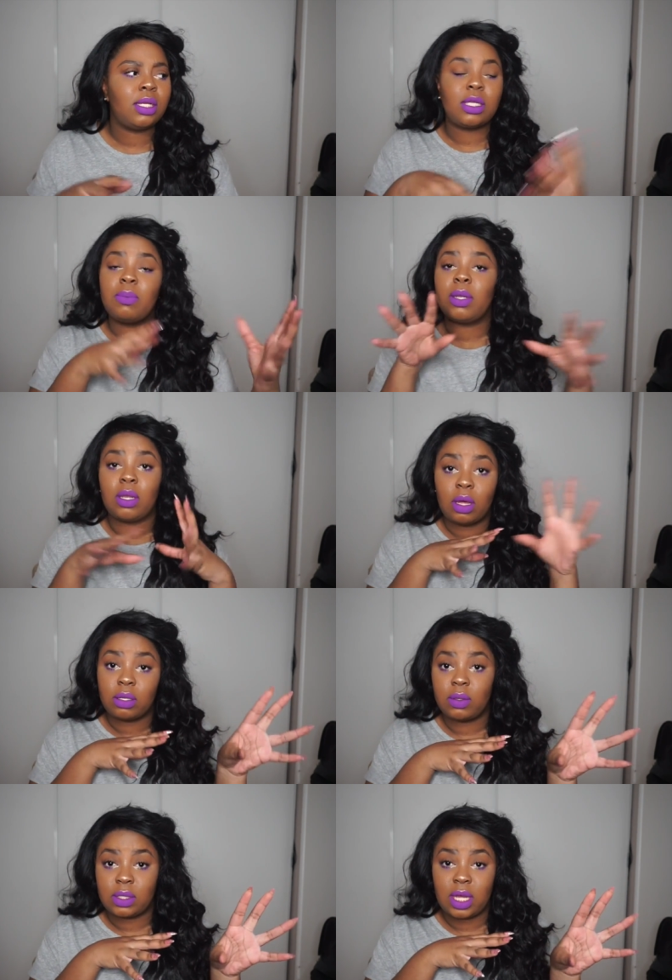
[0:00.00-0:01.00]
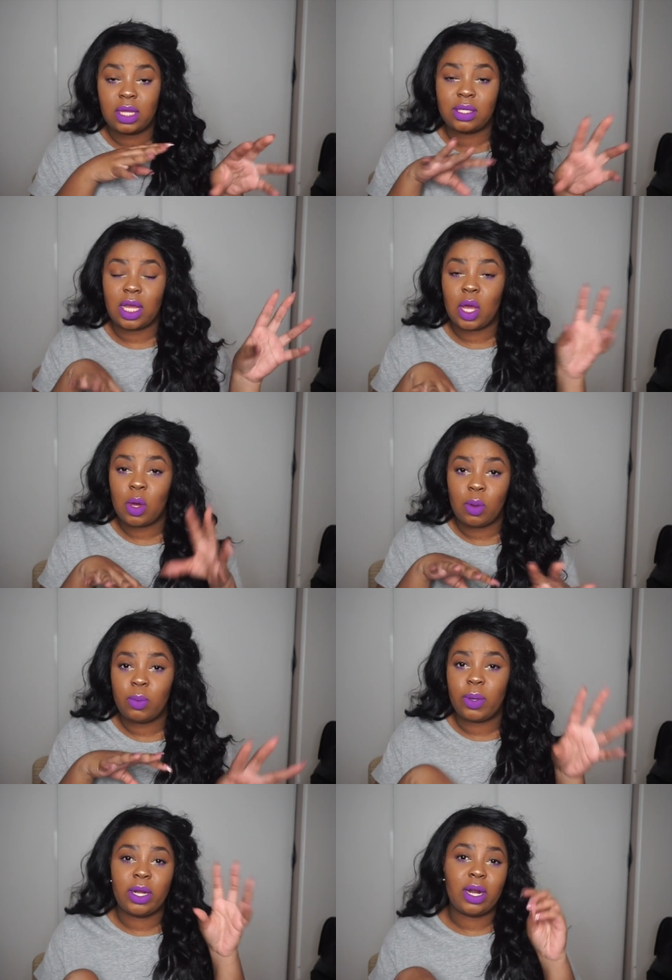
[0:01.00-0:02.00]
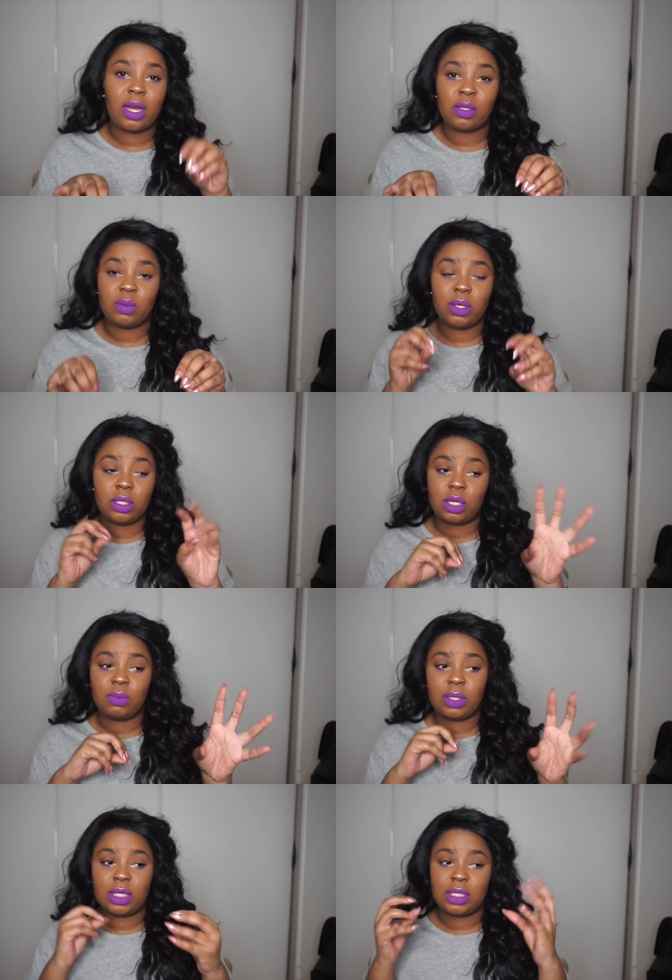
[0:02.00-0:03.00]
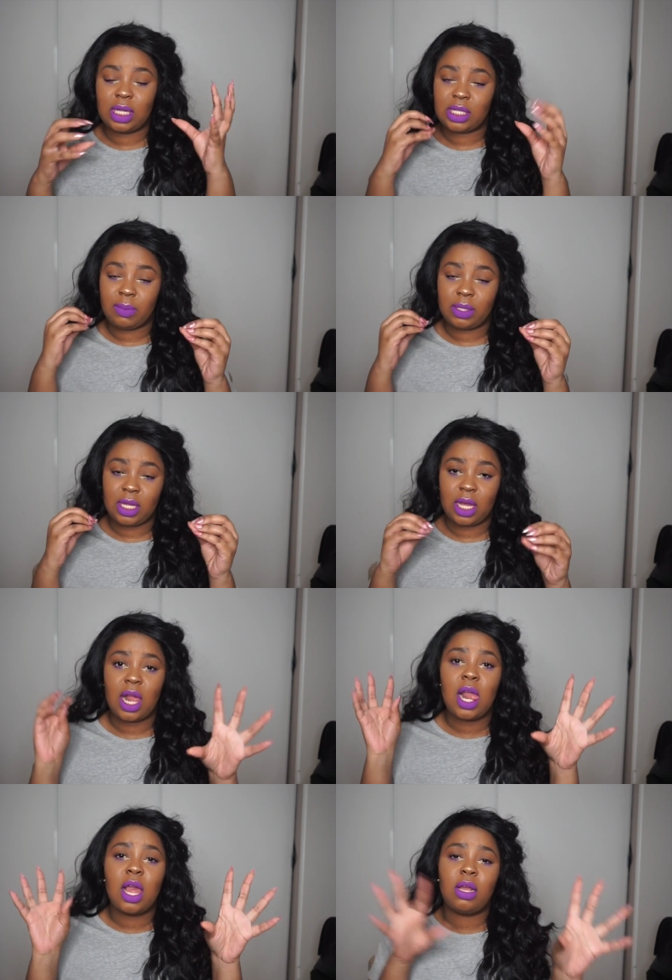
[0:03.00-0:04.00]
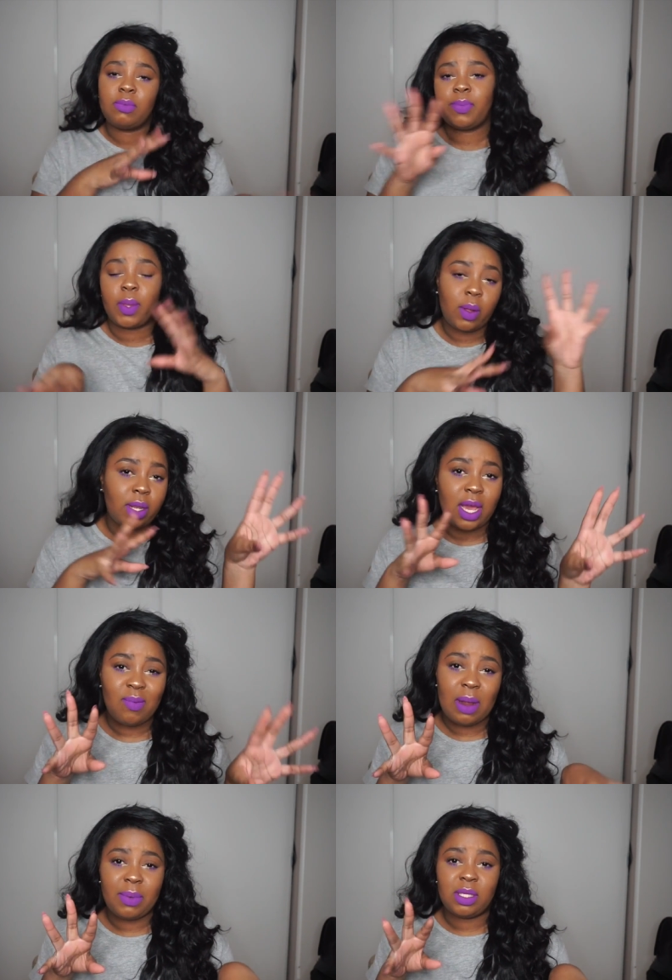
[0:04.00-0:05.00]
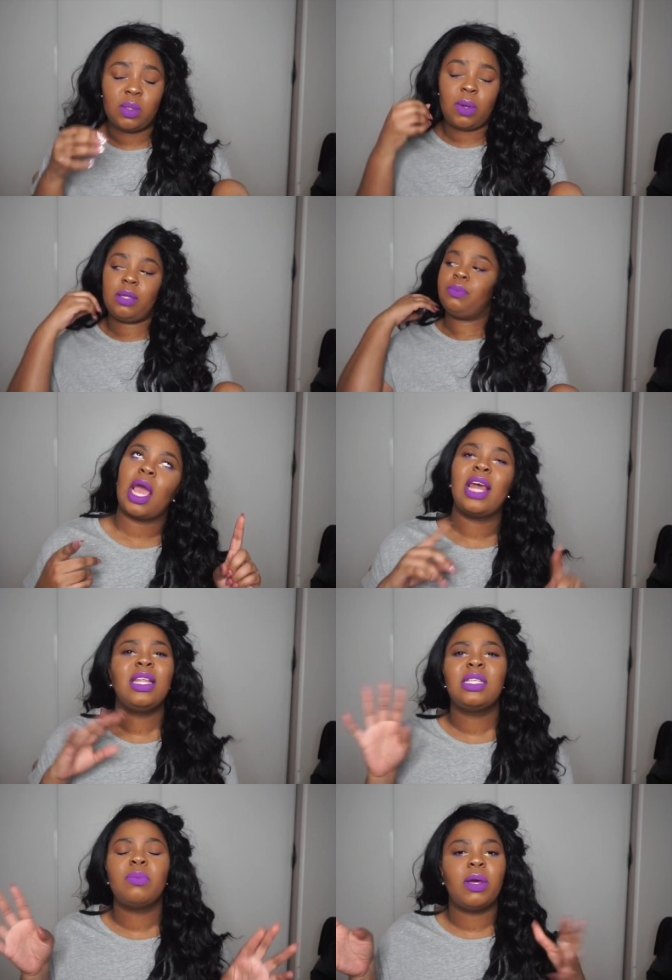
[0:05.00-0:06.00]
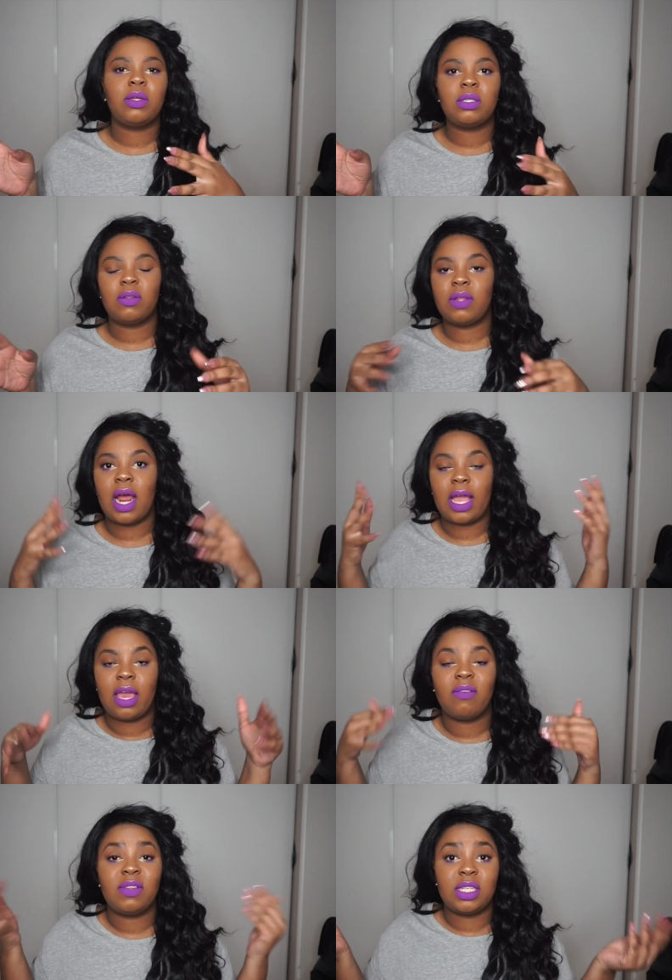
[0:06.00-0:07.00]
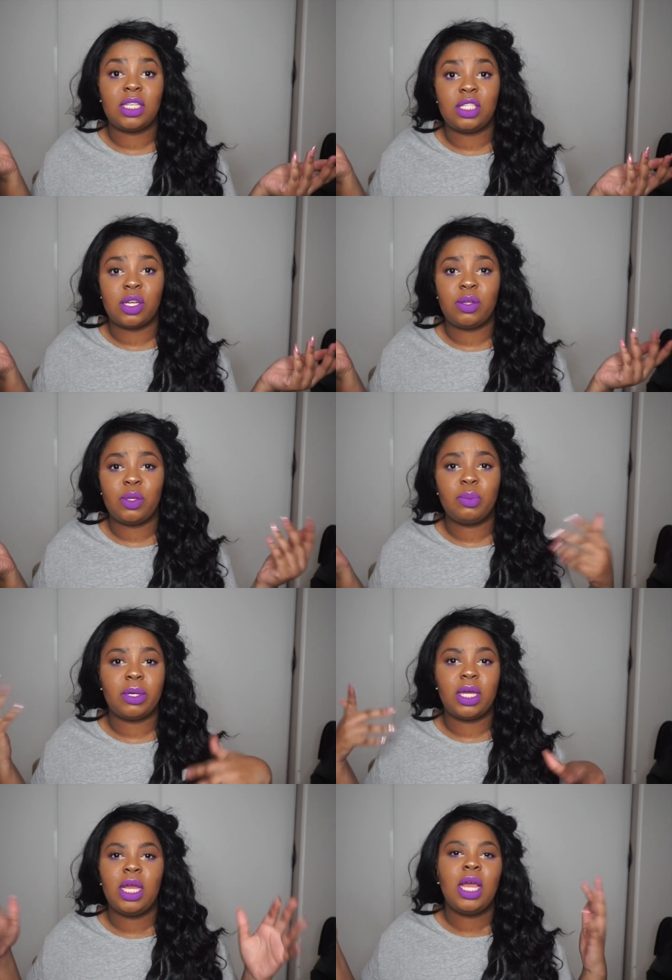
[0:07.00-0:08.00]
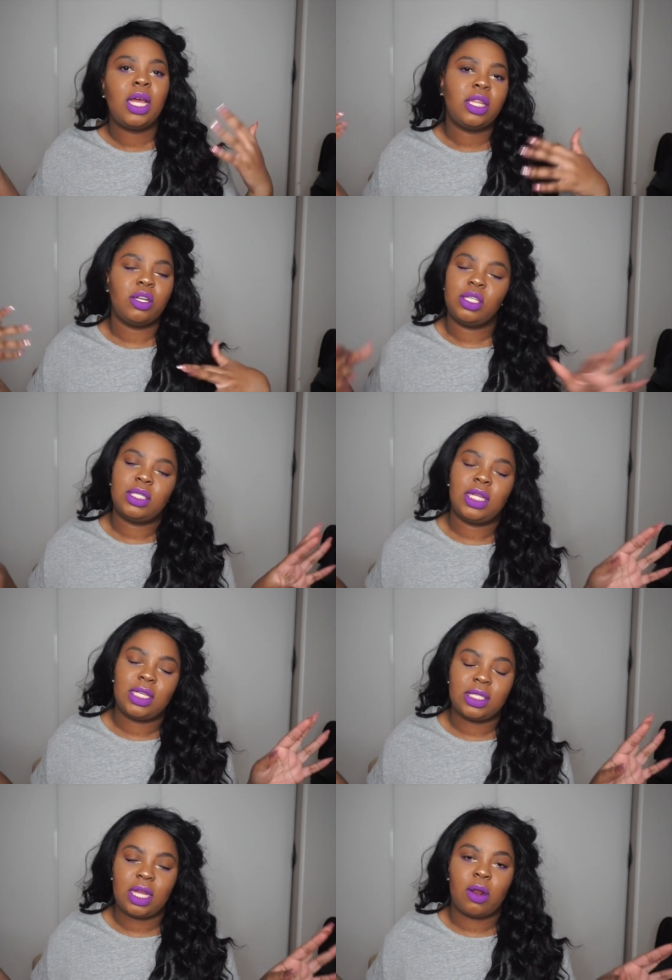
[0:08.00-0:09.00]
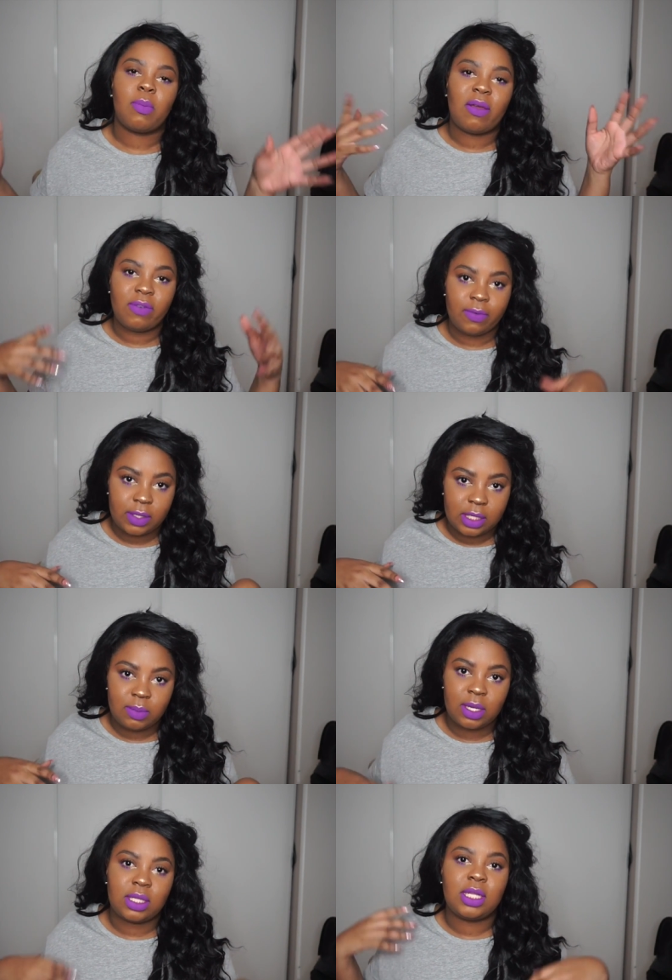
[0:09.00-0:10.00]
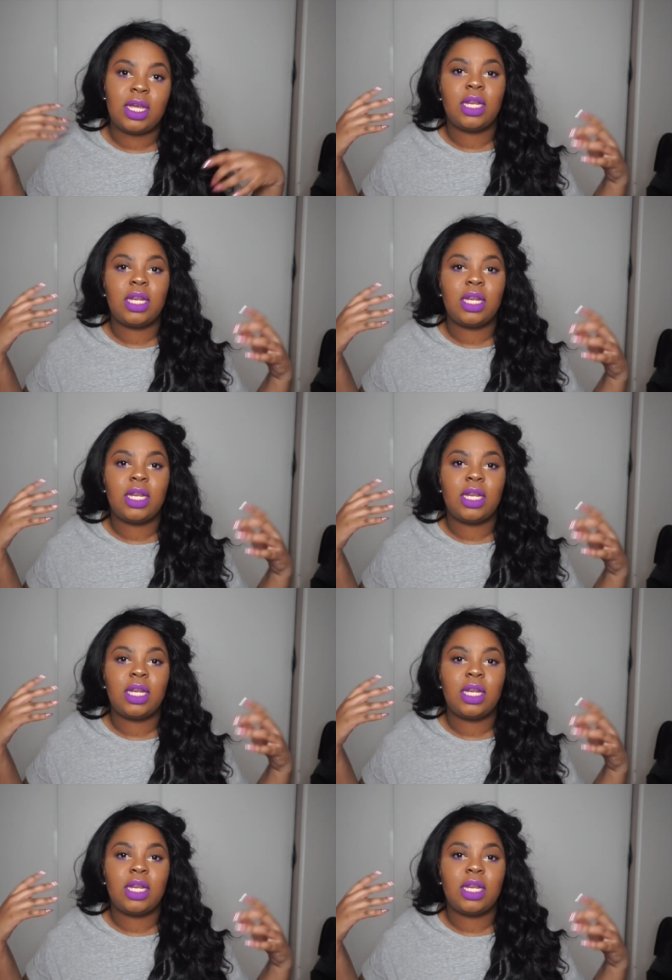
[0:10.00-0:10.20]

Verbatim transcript: Something along those lines, like homeware, housewares, home goods, that type of thing. All that wrapped into one. And then some other stuff that I can't physically show you, but they're just things that are my favorites this month.